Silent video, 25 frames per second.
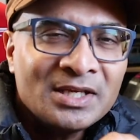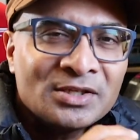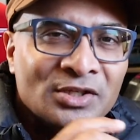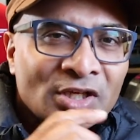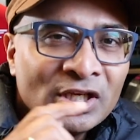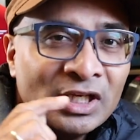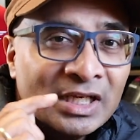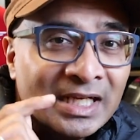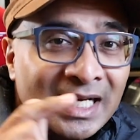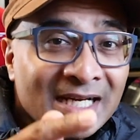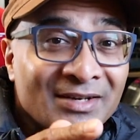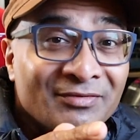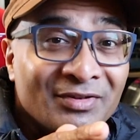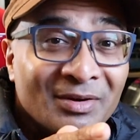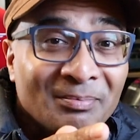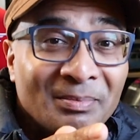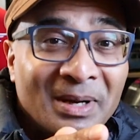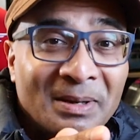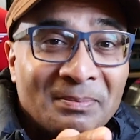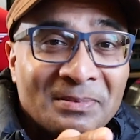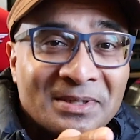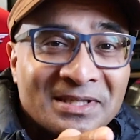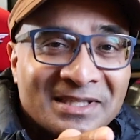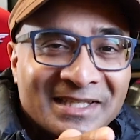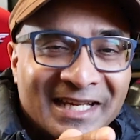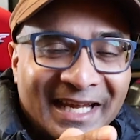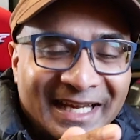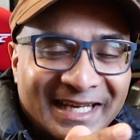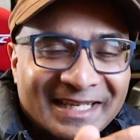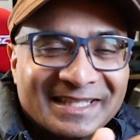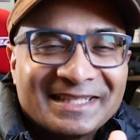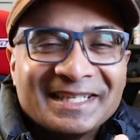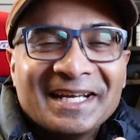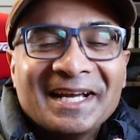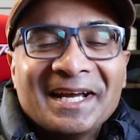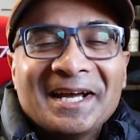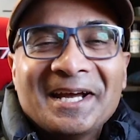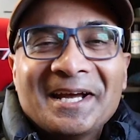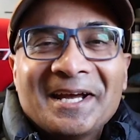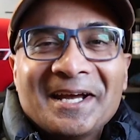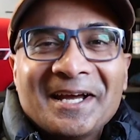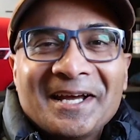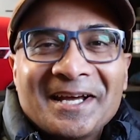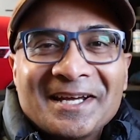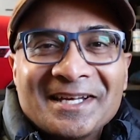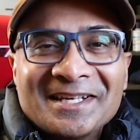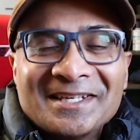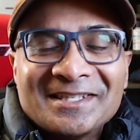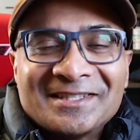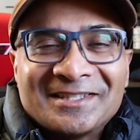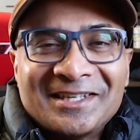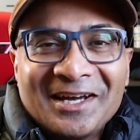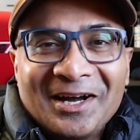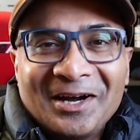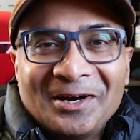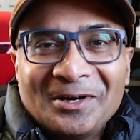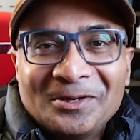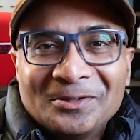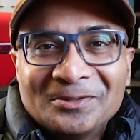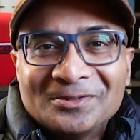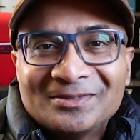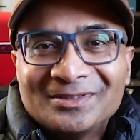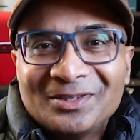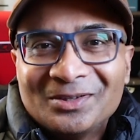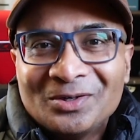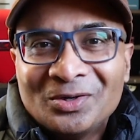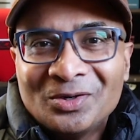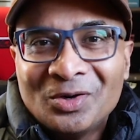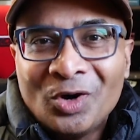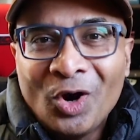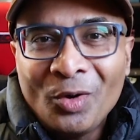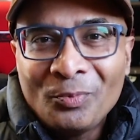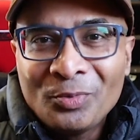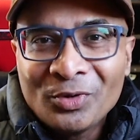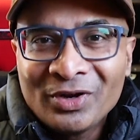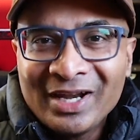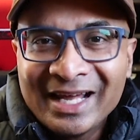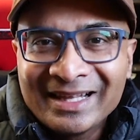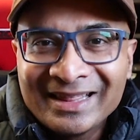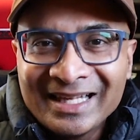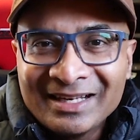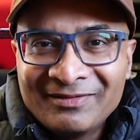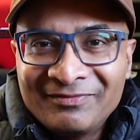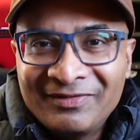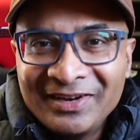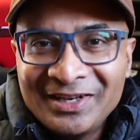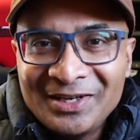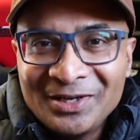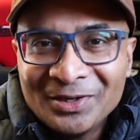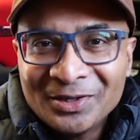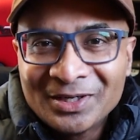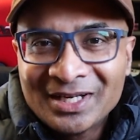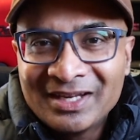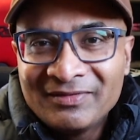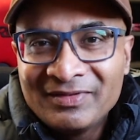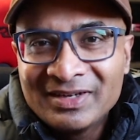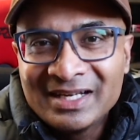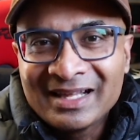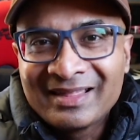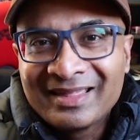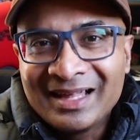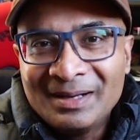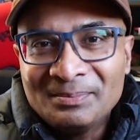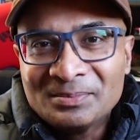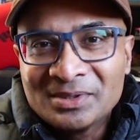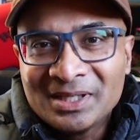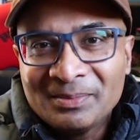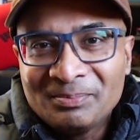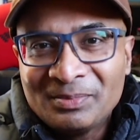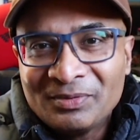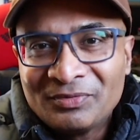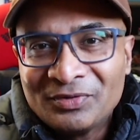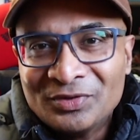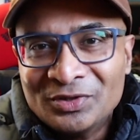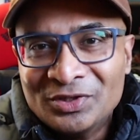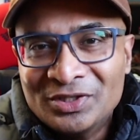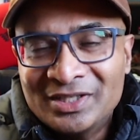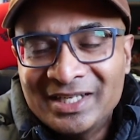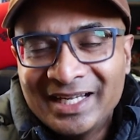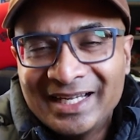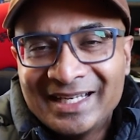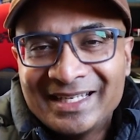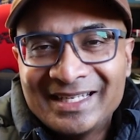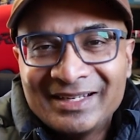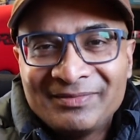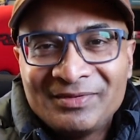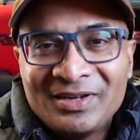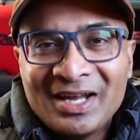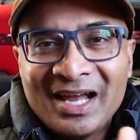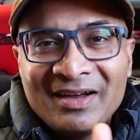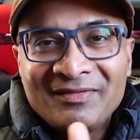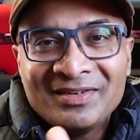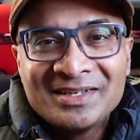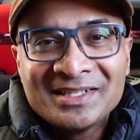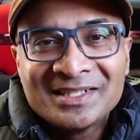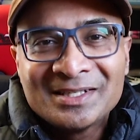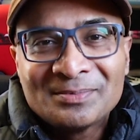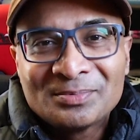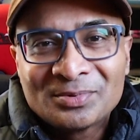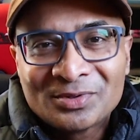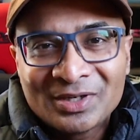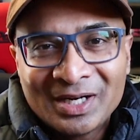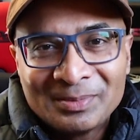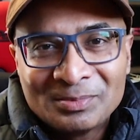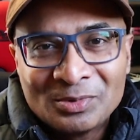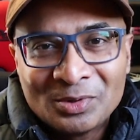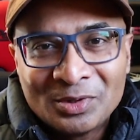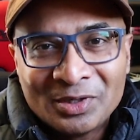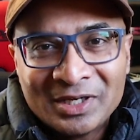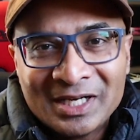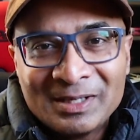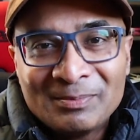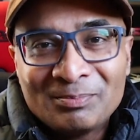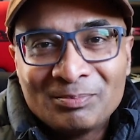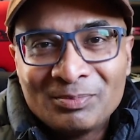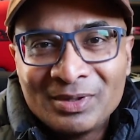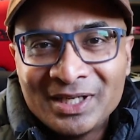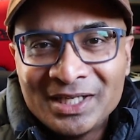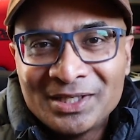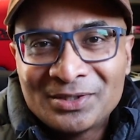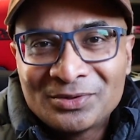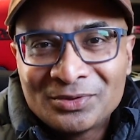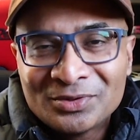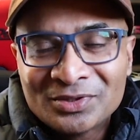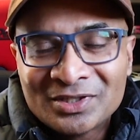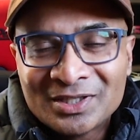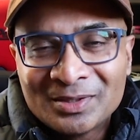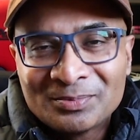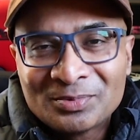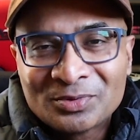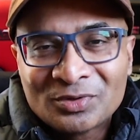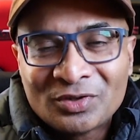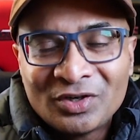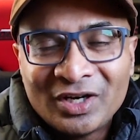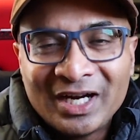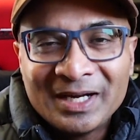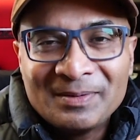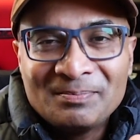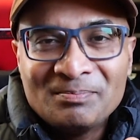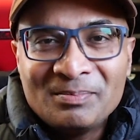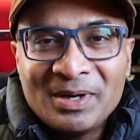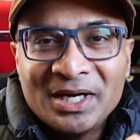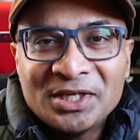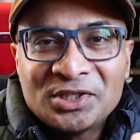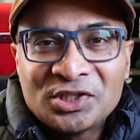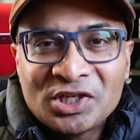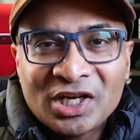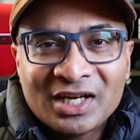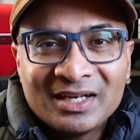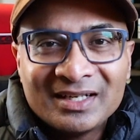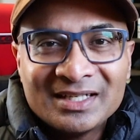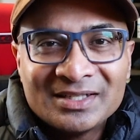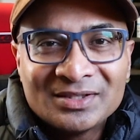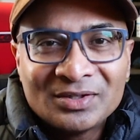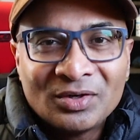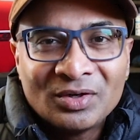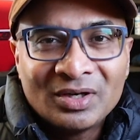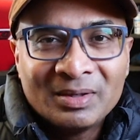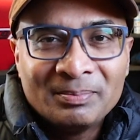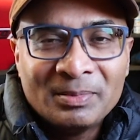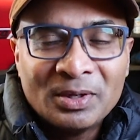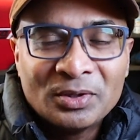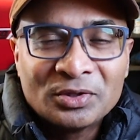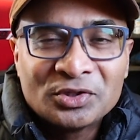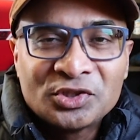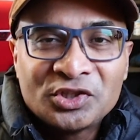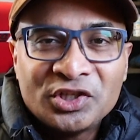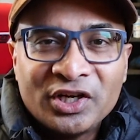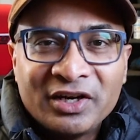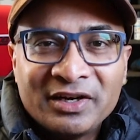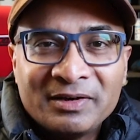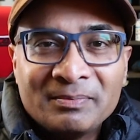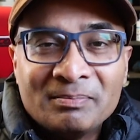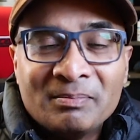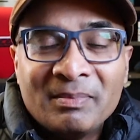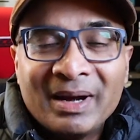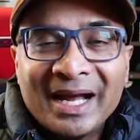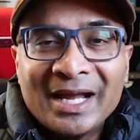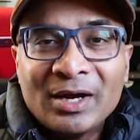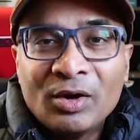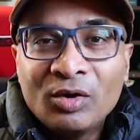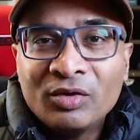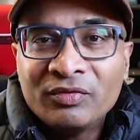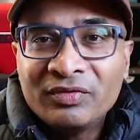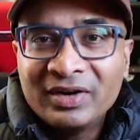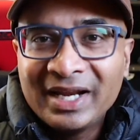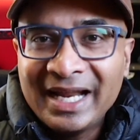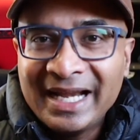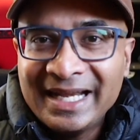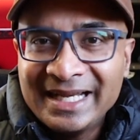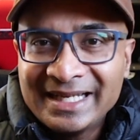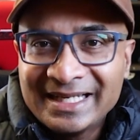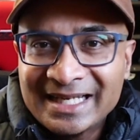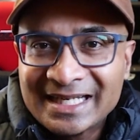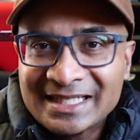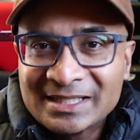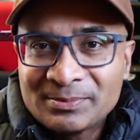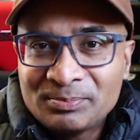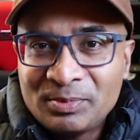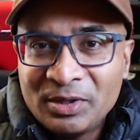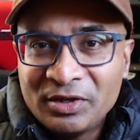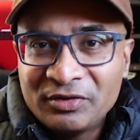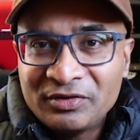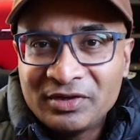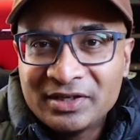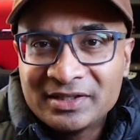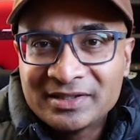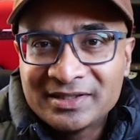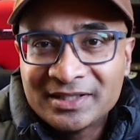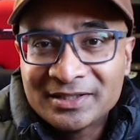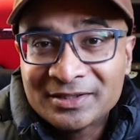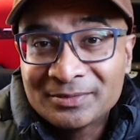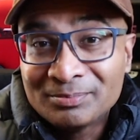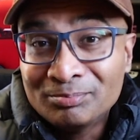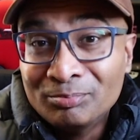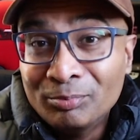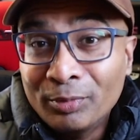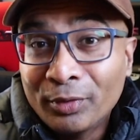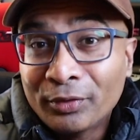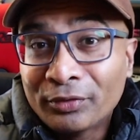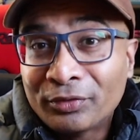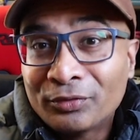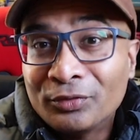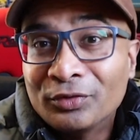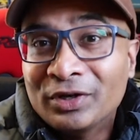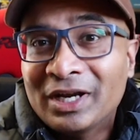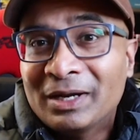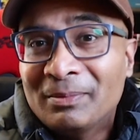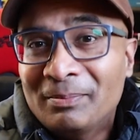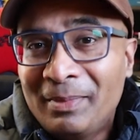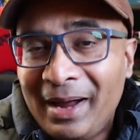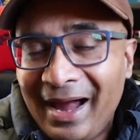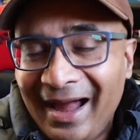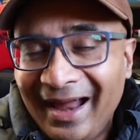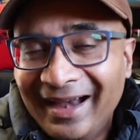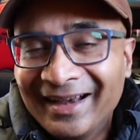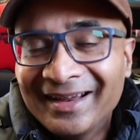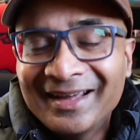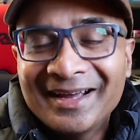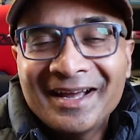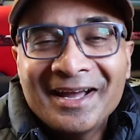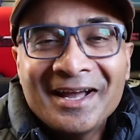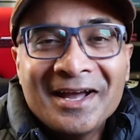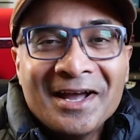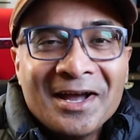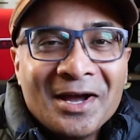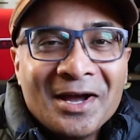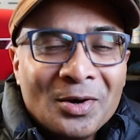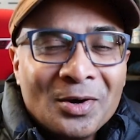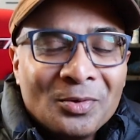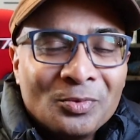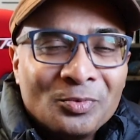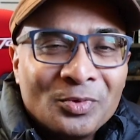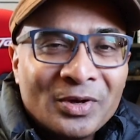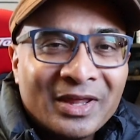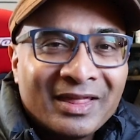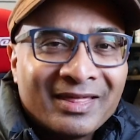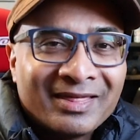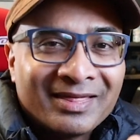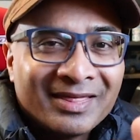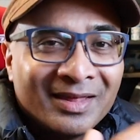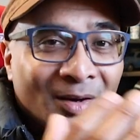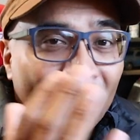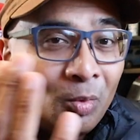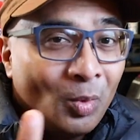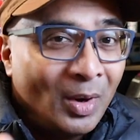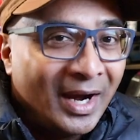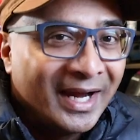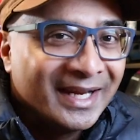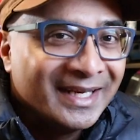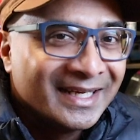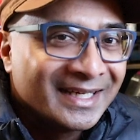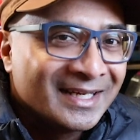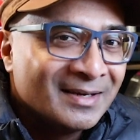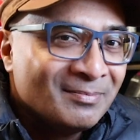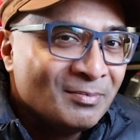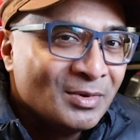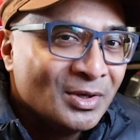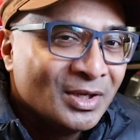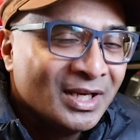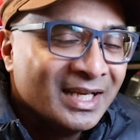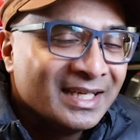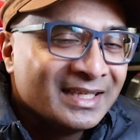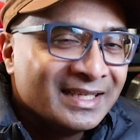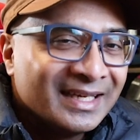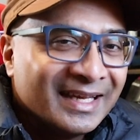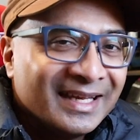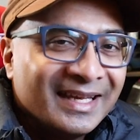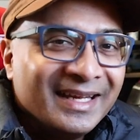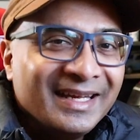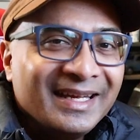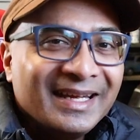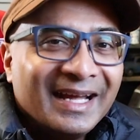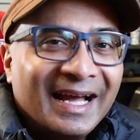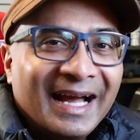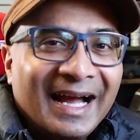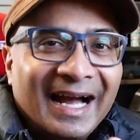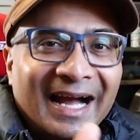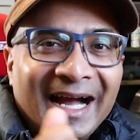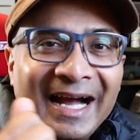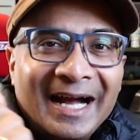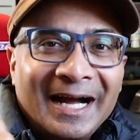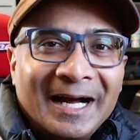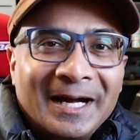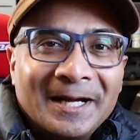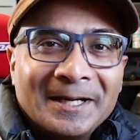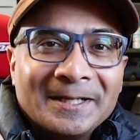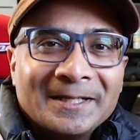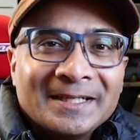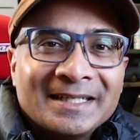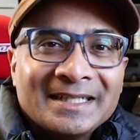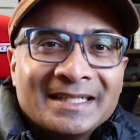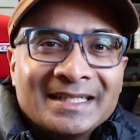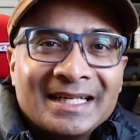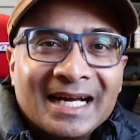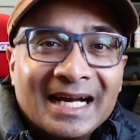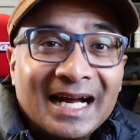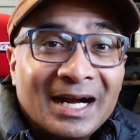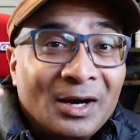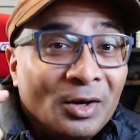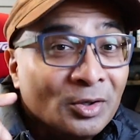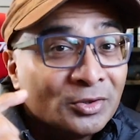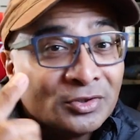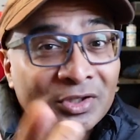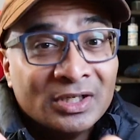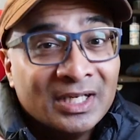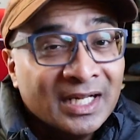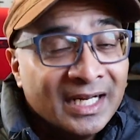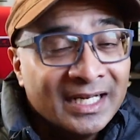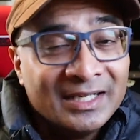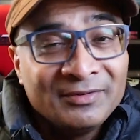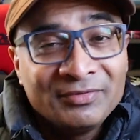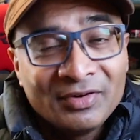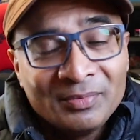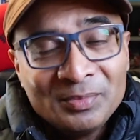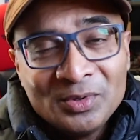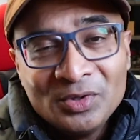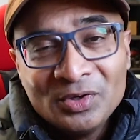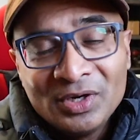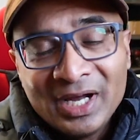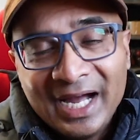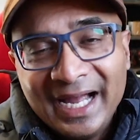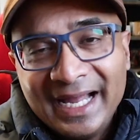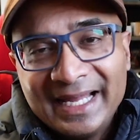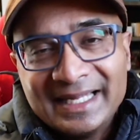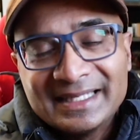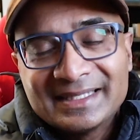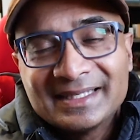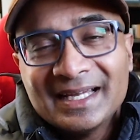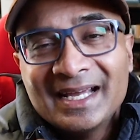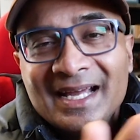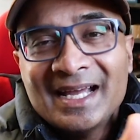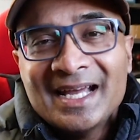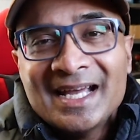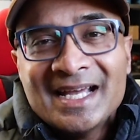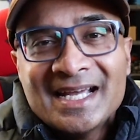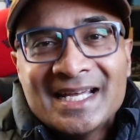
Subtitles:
So learn from my mistakes. So hope you like that video. Give it a thumbs up if you did. If you haven't subscribed already, please do subscribe. My channel is all about sharing my overlanding experiences, both good and bad, with the wider community, and also learning from you guys.